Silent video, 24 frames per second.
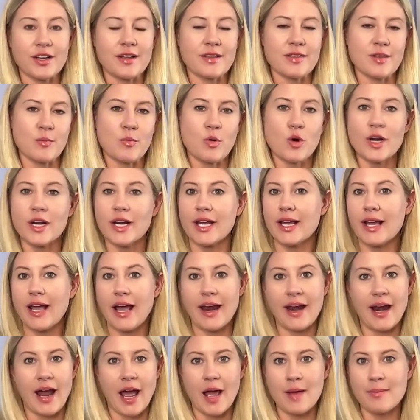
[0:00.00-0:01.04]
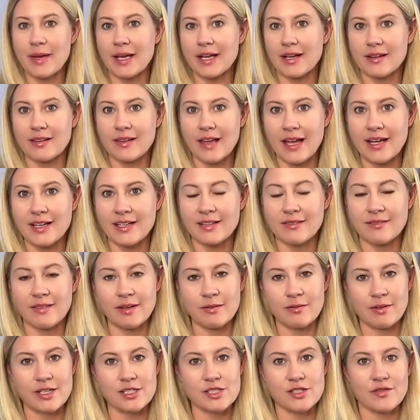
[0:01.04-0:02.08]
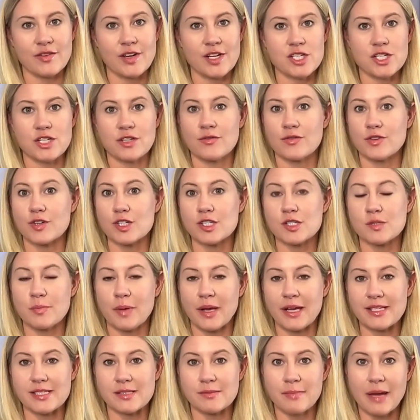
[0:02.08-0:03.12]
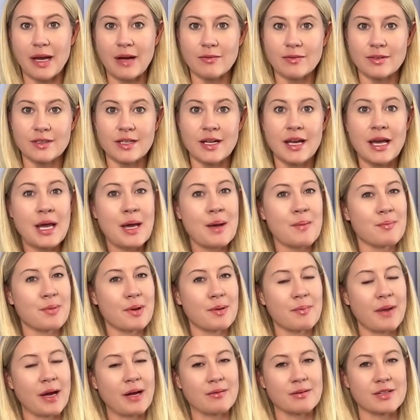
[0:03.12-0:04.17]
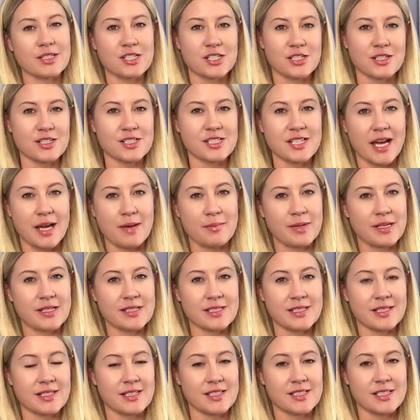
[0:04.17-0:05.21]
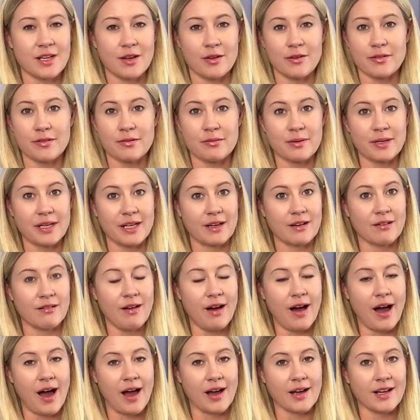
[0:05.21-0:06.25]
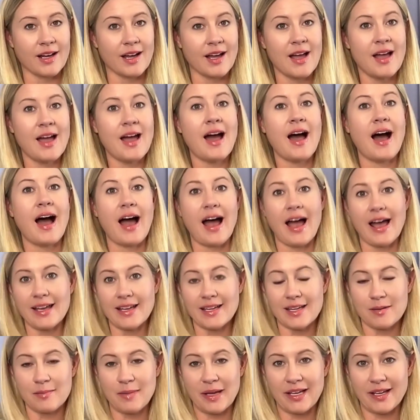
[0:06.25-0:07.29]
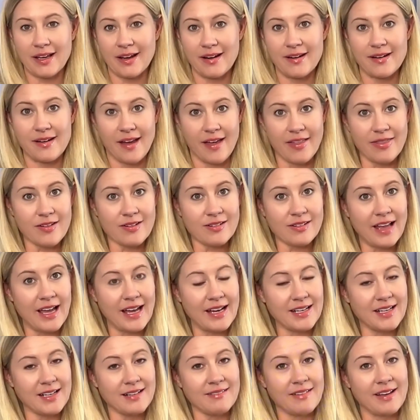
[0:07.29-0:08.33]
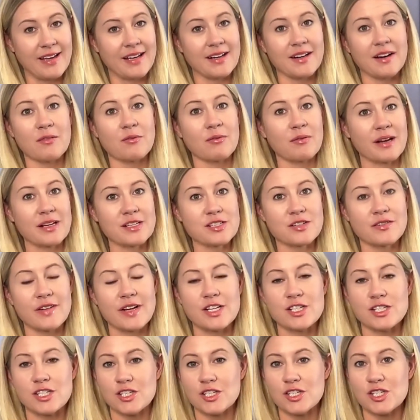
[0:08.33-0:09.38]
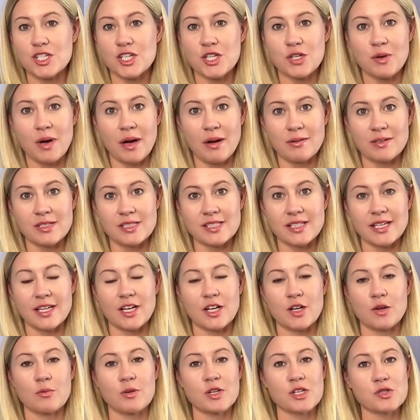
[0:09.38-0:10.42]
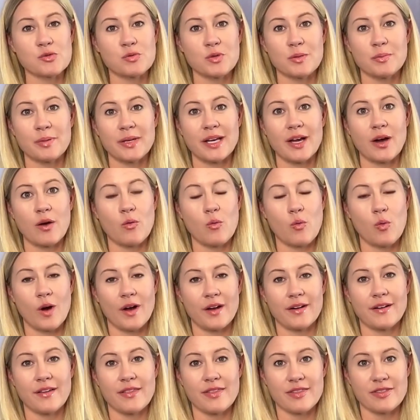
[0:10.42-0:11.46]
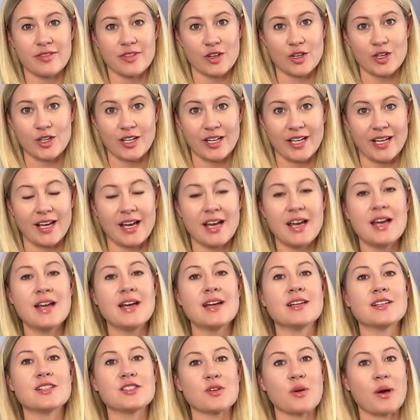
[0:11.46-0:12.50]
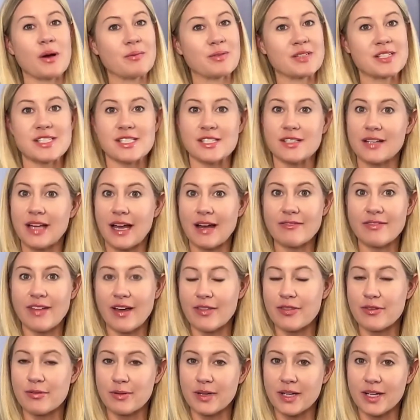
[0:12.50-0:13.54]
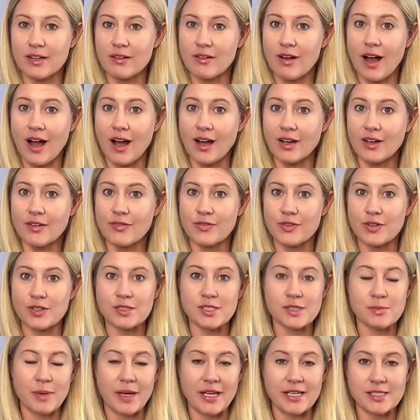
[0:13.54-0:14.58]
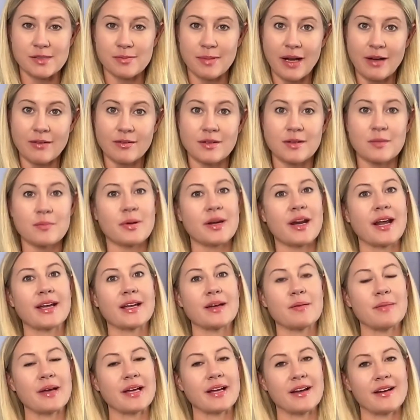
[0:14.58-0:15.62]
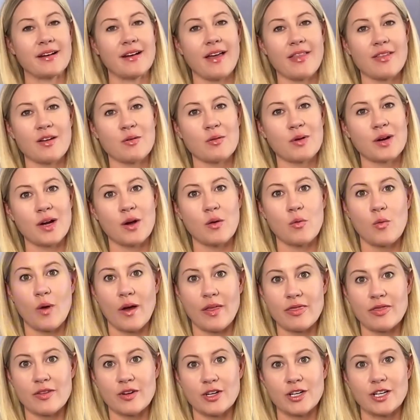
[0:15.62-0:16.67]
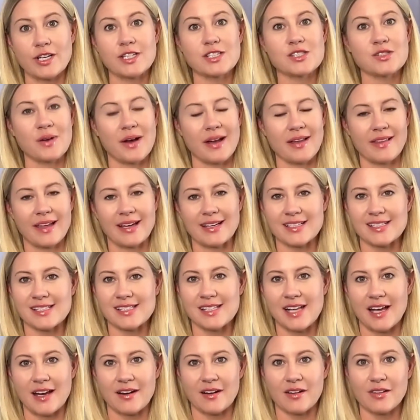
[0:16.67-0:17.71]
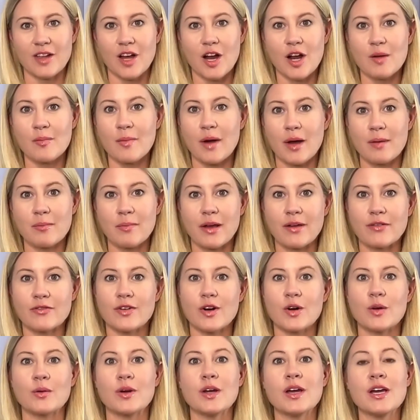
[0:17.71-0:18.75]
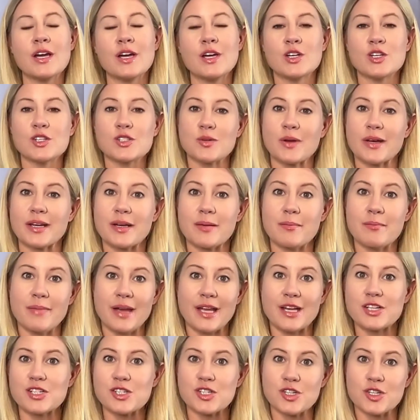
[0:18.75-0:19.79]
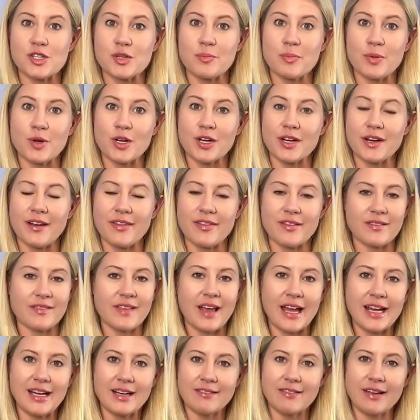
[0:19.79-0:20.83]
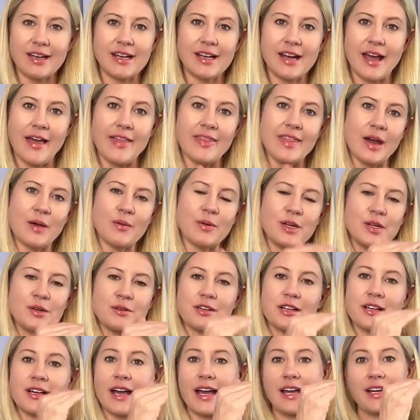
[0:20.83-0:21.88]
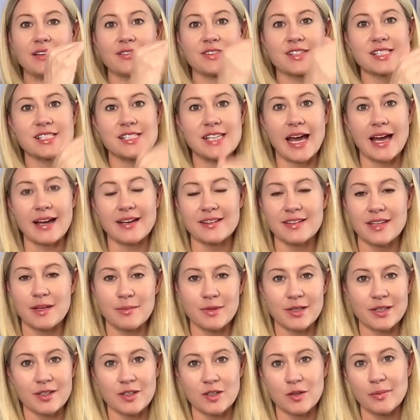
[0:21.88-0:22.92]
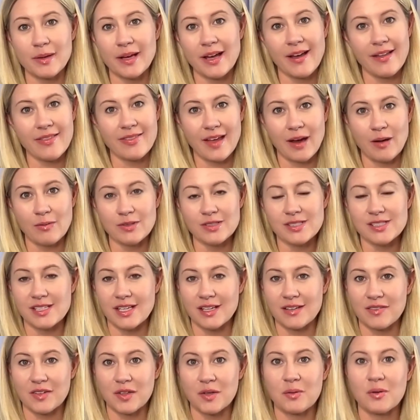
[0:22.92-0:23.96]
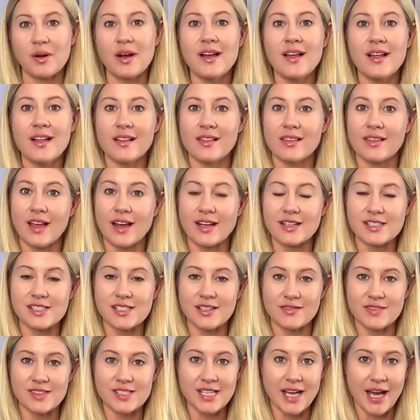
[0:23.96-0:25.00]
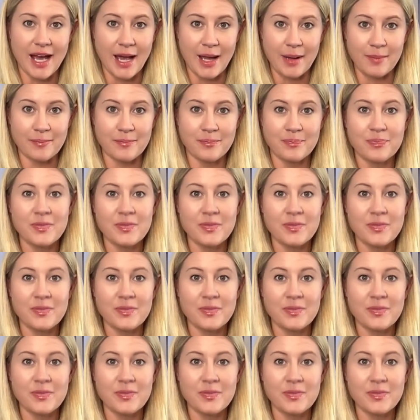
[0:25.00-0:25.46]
in the morning and I make a Lightning Lane reservation for Space Mountain, but my return time isn't until 3 o'clock, I can make another Lightning Lane reservation 2 hours later, which would be at 1:30. So I would still have that 3 o'clock for Space Mountain, but I can make another one at 1:30. So I like to set an alarm on my phone so I can make sure to book another Lightning Lane, and that way you can kind of stack them a little bit, and that will save you lots of time.